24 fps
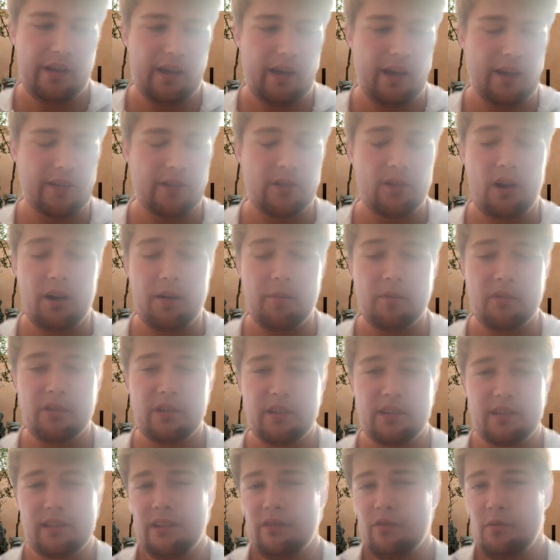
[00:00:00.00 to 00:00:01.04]
I'm not
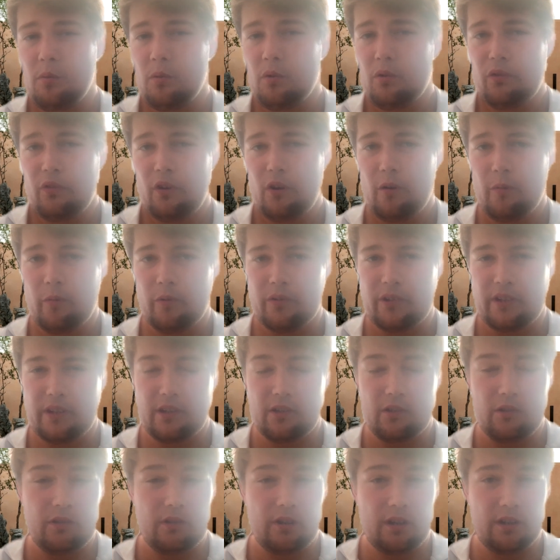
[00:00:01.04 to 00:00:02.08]
saying it's Liverpool's fault. I'm not saying
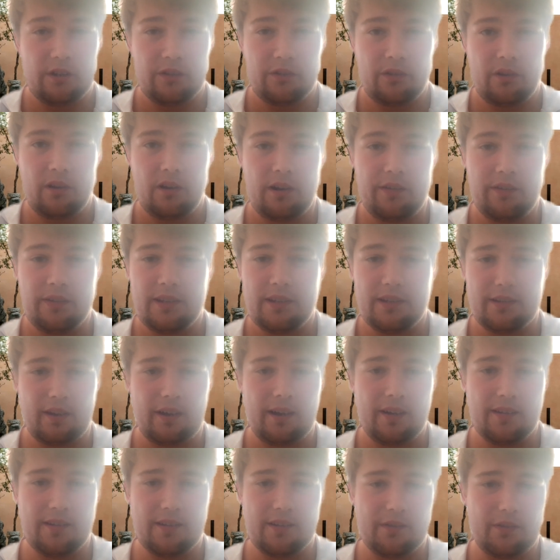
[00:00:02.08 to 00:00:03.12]
it's Newcastle's fault. I think it's
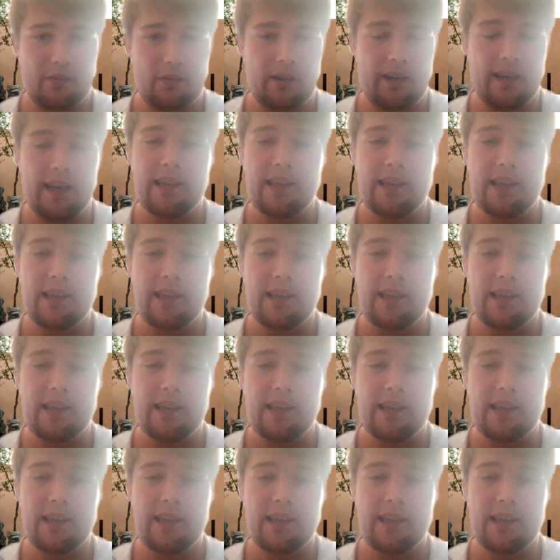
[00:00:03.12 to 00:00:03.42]
Isaac's fault.